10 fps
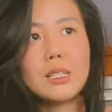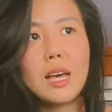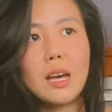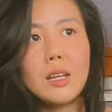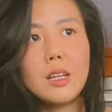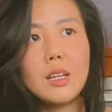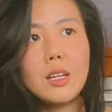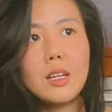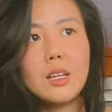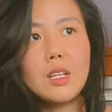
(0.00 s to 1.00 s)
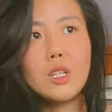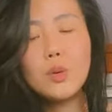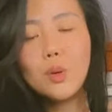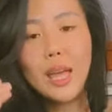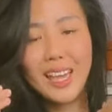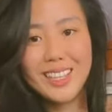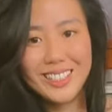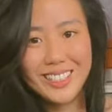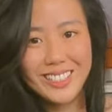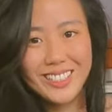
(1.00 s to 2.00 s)
that you
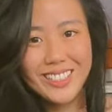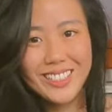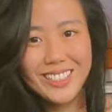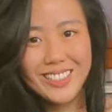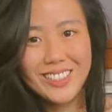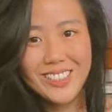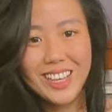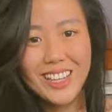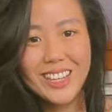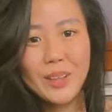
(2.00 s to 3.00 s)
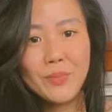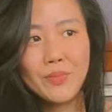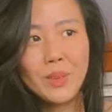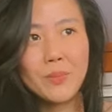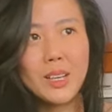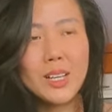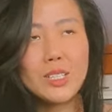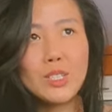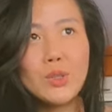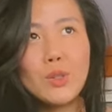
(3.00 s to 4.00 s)
can't. You understand?
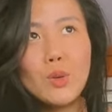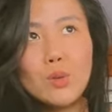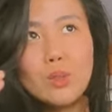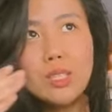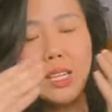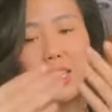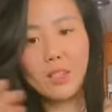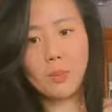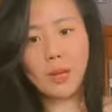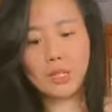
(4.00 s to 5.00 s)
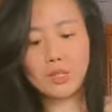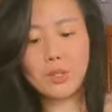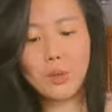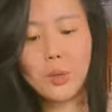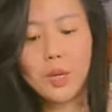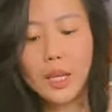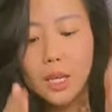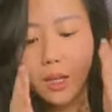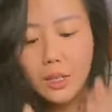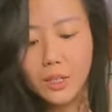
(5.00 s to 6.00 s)
Because you don't see the picture. You're
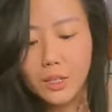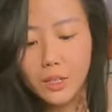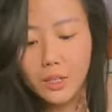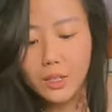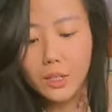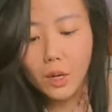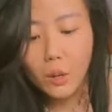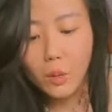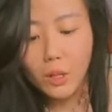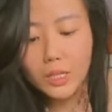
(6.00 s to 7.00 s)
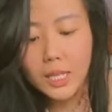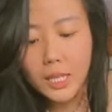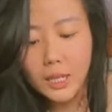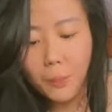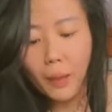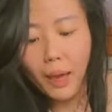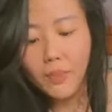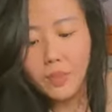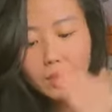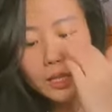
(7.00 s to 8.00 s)
here, you know, seeing the
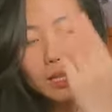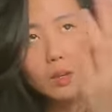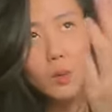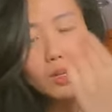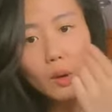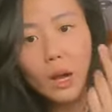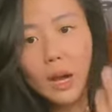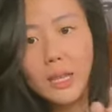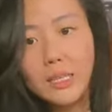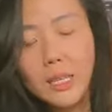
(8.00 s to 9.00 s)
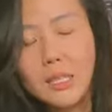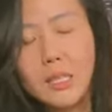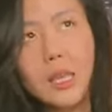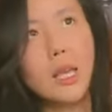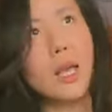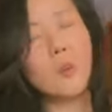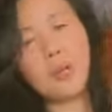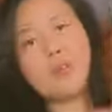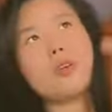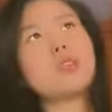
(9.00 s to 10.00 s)
path and seeing what your eyes can see.
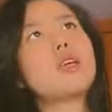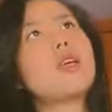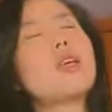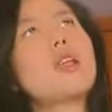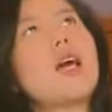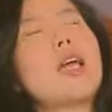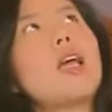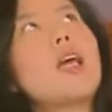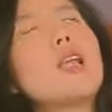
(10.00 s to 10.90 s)
But if you're thinking like,